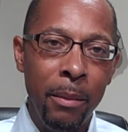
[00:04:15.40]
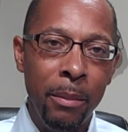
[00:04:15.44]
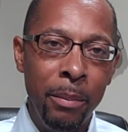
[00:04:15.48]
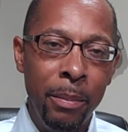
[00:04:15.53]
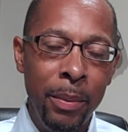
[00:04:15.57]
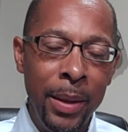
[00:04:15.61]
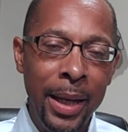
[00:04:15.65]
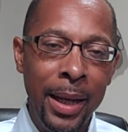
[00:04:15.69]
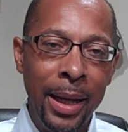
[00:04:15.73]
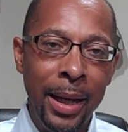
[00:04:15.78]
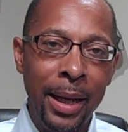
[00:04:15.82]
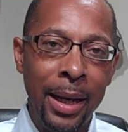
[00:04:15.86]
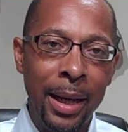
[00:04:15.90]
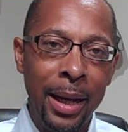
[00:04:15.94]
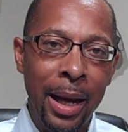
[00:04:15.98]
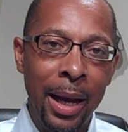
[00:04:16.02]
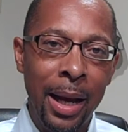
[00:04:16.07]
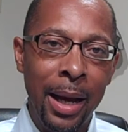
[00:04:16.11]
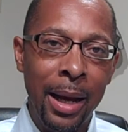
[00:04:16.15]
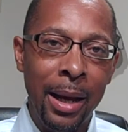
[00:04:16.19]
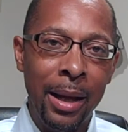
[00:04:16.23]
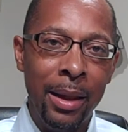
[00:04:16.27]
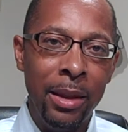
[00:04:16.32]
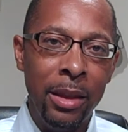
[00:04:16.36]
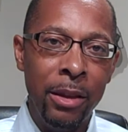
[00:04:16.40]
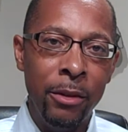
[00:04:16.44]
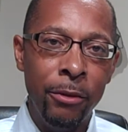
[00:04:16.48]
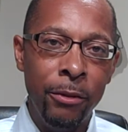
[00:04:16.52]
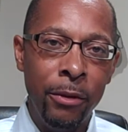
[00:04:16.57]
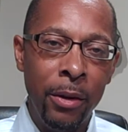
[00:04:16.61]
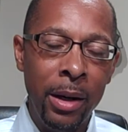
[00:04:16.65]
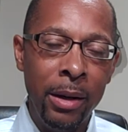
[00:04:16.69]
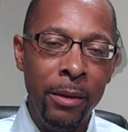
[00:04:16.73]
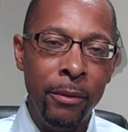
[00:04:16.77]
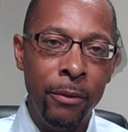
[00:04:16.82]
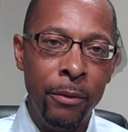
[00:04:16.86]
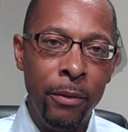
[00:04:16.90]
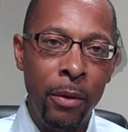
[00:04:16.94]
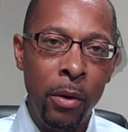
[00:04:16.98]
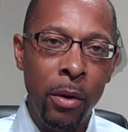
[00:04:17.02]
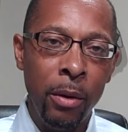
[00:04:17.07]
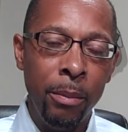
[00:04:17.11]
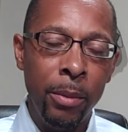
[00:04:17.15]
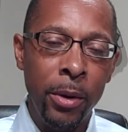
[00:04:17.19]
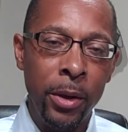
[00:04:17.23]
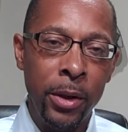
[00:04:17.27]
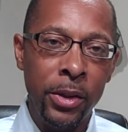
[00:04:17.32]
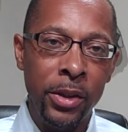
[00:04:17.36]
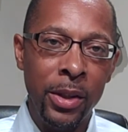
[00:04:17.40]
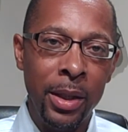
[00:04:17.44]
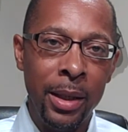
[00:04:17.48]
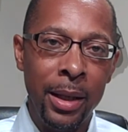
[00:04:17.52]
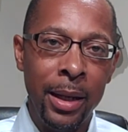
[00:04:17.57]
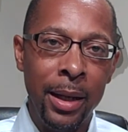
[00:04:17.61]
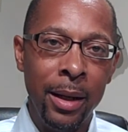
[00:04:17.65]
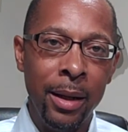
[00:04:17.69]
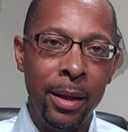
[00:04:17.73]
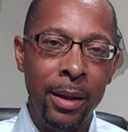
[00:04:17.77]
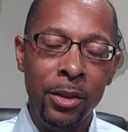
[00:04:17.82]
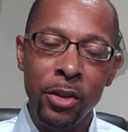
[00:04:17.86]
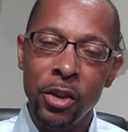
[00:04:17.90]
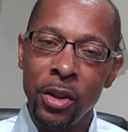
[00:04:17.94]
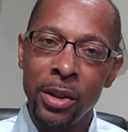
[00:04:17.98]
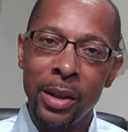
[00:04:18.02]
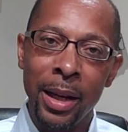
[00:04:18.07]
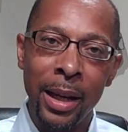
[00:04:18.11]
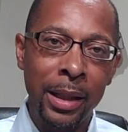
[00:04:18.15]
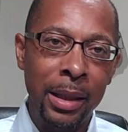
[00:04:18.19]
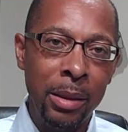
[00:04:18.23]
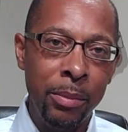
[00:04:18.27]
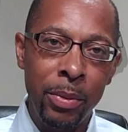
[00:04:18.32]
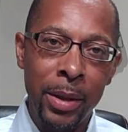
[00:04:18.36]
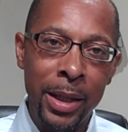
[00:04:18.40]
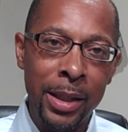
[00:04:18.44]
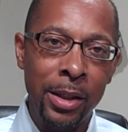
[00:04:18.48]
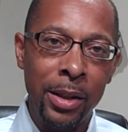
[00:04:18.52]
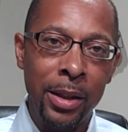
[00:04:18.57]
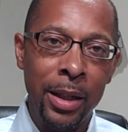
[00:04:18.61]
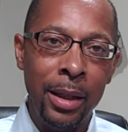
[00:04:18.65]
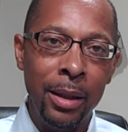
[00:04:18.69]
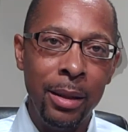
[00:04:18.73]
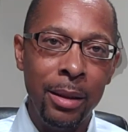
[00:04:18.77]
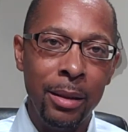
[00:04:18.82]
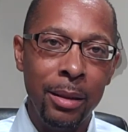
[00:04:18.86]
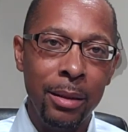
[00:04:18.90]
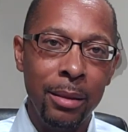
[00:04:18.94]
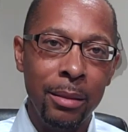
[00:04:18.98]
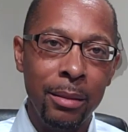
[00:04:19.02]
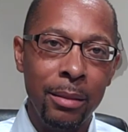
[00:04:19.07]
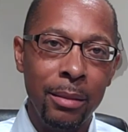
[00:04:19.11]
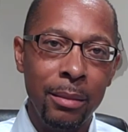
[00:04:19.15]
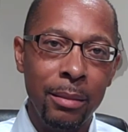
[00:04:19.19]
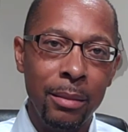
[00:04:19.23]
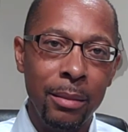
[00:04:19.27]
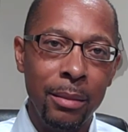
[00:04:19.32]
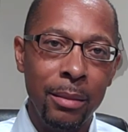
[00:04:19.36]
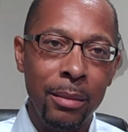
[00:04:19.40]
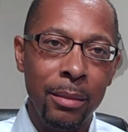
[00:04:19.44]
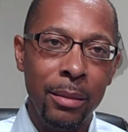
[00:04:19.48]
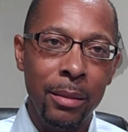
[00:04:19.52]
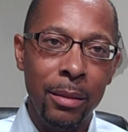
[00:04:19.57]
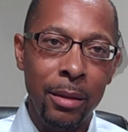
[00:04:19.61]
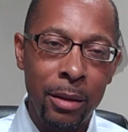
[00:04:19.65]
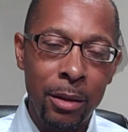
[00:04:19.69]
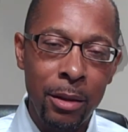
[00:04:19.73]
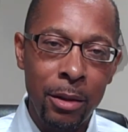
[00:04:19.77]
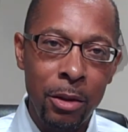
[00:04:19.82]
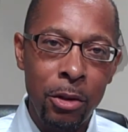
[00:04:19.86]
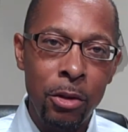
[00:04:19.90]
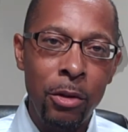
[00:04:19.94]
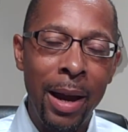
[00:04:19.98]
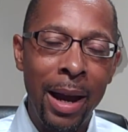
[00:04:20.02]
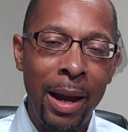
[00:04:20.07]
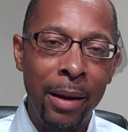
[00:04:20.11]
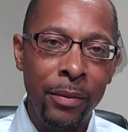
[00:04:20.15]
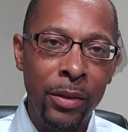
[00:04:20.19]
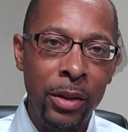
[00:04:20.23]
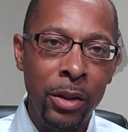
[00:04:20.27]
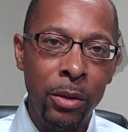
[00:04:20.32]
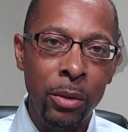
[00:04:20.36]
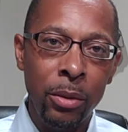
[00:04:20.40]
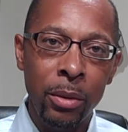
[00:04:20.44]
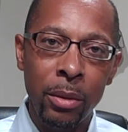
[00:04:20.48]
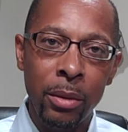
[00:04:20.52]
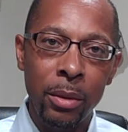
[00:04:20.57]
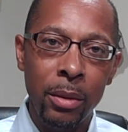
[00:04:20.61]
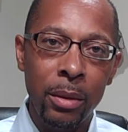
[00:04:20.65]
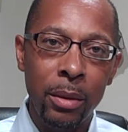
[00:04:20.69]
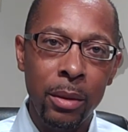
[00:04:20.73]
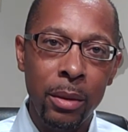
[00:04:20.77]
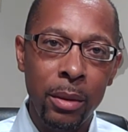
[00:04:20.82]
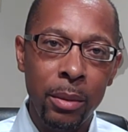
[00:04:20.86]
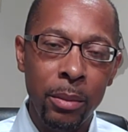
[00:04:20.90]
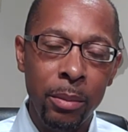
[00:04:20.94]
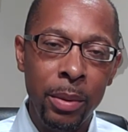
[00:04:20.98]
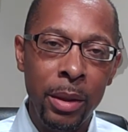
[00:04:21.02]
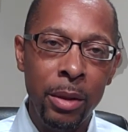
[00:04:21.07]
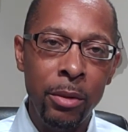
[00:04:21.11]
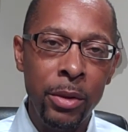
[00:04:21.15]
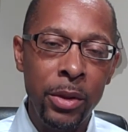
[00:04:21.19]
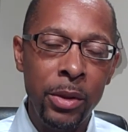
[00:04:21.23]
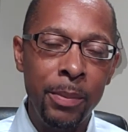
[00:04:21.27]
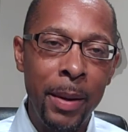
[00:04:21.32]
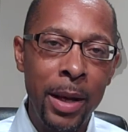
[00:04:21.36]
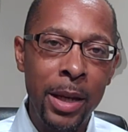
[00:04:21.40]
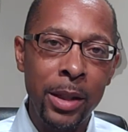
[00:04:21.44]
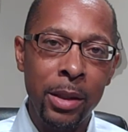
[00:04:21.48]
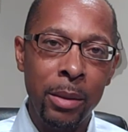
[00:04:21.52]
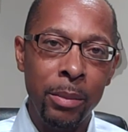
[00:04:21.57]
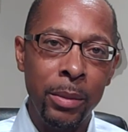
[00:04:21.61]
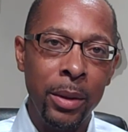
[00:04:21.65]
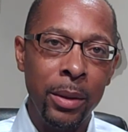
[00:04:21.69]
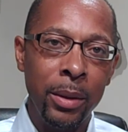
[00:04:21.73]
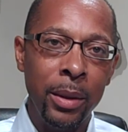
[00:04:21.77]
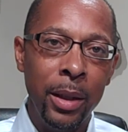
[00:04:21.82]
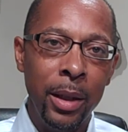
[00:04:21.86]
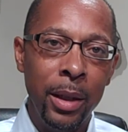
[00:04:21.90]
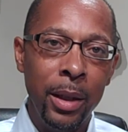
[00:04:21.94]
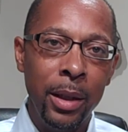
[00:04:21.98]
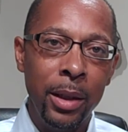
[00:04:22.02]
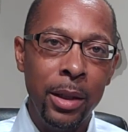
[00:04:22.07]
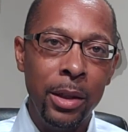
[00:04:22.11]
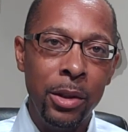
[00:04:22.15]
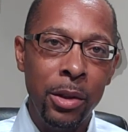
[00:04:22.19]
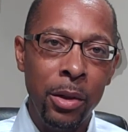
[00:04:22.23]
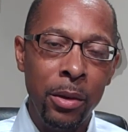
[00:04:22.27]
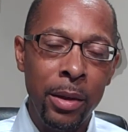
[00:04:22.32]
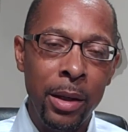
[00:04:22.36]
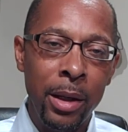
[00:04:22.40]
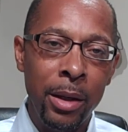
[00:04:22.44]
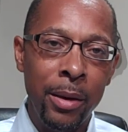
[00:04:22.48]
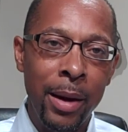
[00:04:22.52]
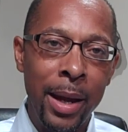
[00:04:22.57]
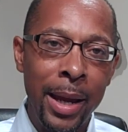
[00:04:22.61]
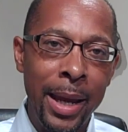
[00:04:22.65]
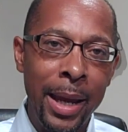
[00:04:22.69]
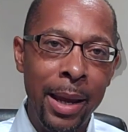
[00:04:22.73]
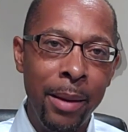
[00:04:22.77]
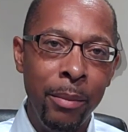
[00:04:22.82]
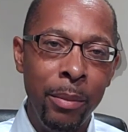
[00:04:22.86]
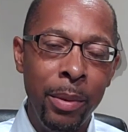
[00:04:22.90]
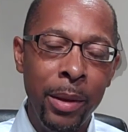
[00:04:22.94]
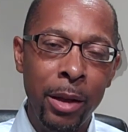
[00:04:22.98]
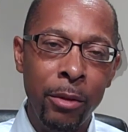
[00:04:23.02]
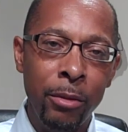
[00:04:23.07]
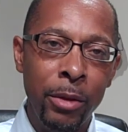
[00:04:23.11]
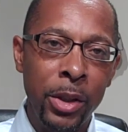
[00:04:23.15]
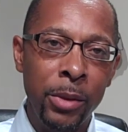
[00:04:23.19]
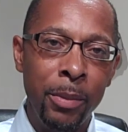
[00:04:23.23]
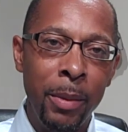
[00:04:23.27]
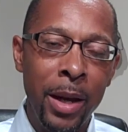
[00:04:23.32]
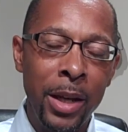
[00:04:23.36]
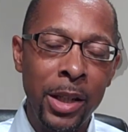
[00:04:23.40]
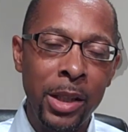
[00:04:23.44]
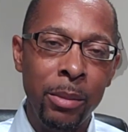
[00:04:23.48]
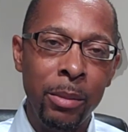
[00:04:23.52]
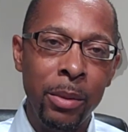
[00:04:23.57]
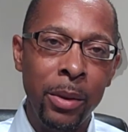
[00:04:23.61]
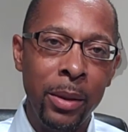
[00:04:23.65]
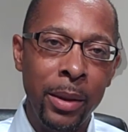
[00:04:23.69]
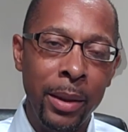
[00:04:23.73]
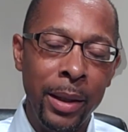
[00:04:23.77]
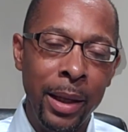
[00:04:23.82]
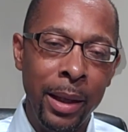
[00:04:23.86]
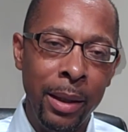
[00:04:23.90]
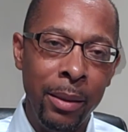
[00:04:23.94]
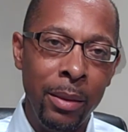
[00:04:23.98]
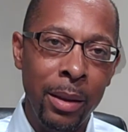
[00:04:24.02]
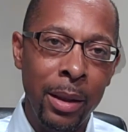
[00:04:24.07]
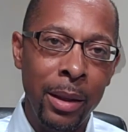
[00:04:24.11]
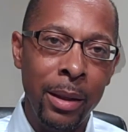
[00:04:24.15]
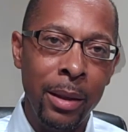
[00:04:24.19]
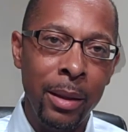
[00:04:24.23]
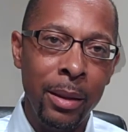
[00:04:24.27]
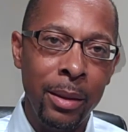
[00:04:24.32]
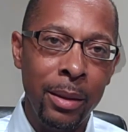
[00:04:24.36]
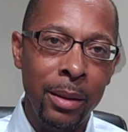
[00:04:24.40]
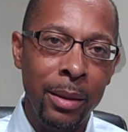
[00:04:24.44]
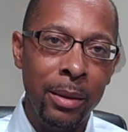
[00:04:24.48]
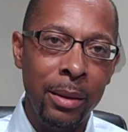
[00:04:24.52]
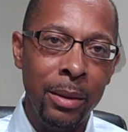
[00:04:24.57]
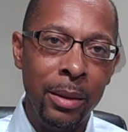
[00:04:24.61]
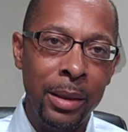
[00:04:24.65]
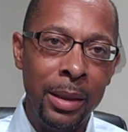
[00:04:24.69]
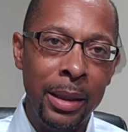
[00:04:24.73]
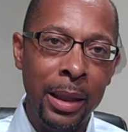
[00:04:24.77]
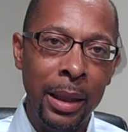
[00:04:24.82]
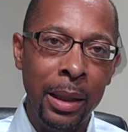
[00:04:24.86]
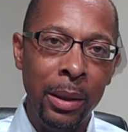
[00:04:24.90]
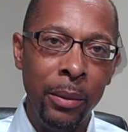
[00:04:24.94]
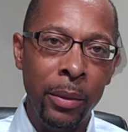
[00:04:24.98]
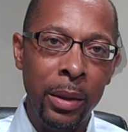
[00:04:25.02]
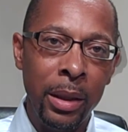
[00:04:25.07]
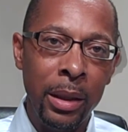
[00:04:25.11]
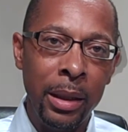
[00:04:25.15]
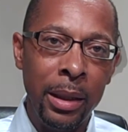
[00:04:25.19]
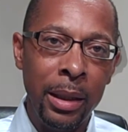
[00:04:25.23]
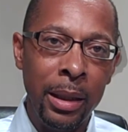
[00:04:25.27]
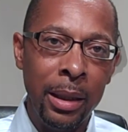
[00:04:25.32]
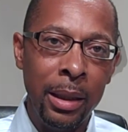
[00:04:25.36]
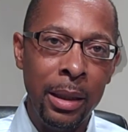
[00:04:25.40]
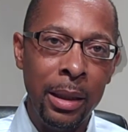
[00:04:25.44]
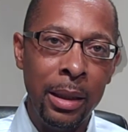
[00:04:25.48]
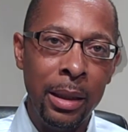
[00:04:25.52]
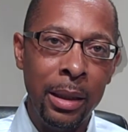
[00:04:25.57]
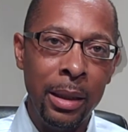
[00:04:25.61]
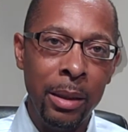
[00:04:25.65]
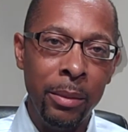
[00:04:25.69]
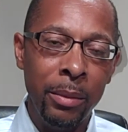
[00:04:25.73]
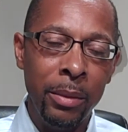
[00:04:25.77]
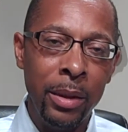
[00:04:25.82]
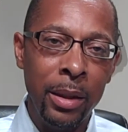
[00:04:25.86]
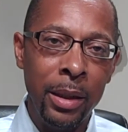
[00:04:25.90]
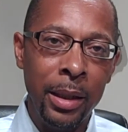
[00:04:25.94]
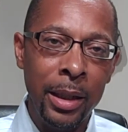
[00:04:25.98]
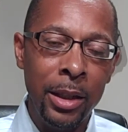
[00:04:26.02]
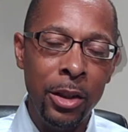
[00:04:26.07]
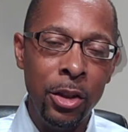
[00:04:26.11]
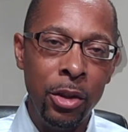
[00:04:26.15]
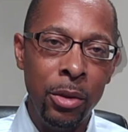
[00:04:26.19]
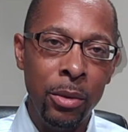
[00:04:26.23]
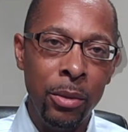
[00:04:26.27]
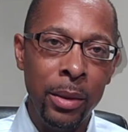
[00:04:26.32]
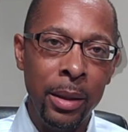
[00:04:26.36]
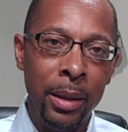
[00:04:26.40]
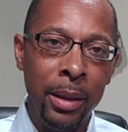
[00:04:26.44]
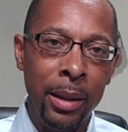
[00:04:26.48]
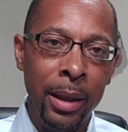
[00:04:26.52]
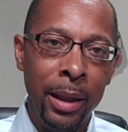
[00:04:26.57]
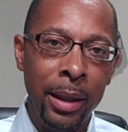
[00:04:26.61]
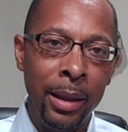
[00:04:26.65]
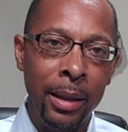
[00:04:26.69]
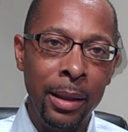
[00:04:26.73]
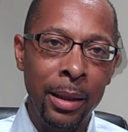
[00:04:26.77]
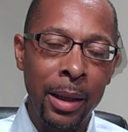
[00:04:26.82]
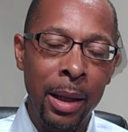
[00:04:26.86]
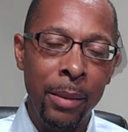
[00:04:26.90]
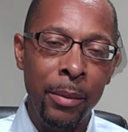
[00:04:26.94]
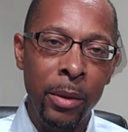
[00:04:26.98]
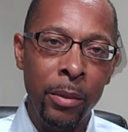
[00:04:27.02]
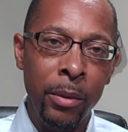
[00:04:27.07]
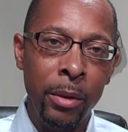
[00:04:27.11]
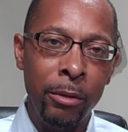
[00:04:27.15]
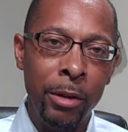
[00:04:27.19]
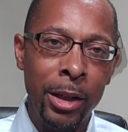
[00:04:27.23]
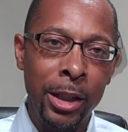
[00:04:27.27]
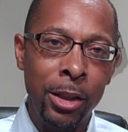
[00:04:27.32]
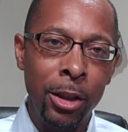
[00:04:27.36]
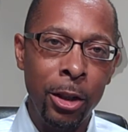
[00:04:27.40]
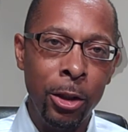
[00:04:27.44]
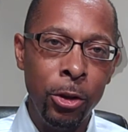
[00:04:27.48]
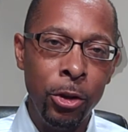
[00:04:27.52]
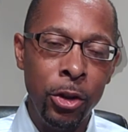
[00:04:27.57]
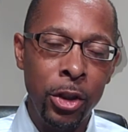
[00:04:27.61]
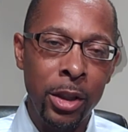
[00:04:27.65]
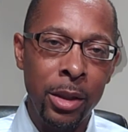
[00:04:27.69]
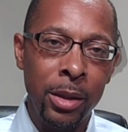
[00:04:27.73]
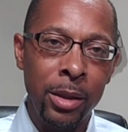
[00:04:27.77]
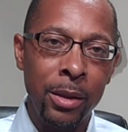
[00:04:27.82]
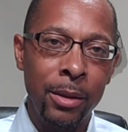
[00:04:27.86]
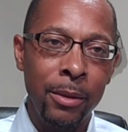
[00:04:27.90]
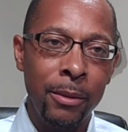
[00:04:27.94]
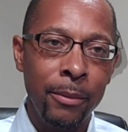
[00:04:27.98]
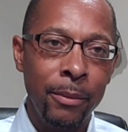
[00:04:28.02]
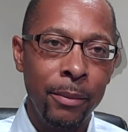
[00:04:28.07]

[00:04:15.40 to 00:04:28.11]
being the front person there, just like the president, you have to be responsible. So there I am being responsible and dealing with the issue and coming with resolutions.